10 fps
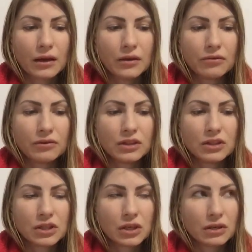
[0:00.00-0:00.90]
of an
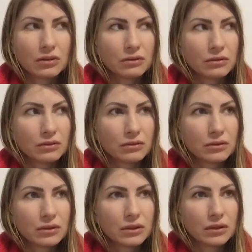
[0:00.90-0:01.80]
internal
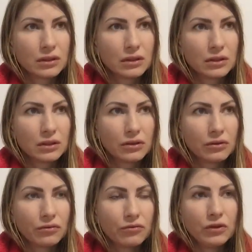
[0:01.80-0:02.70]

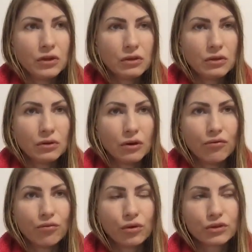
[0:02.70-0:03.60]
view
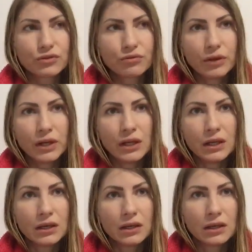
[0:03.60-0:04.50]
of what
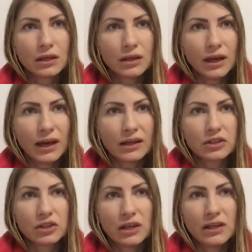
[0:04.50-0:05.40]
we
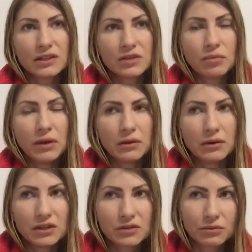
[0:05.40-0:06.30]
actually
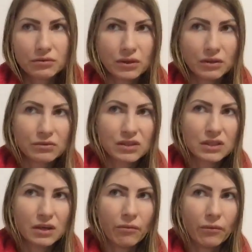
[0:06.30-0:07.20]
experience when we're with
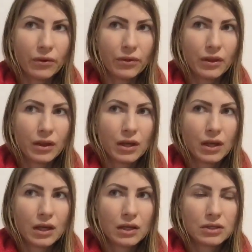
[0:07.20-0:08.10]
someone,
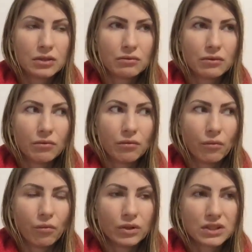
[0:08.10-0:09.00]

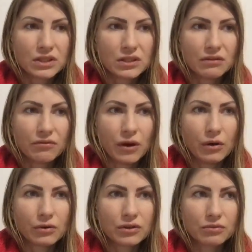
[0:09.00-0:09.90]
what is
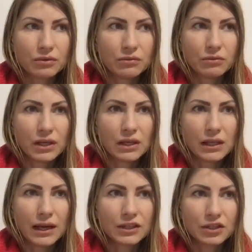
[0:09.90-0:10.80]
invoked when we
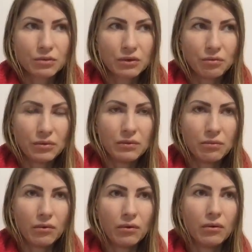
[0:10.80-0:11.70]
clash with
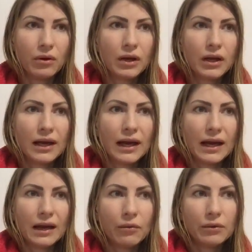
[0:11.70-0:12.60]
people,
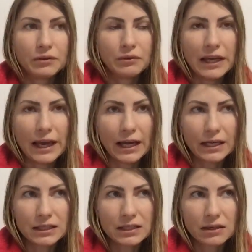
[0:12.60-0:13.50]
how we
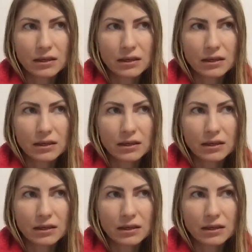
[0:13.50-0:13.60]
react.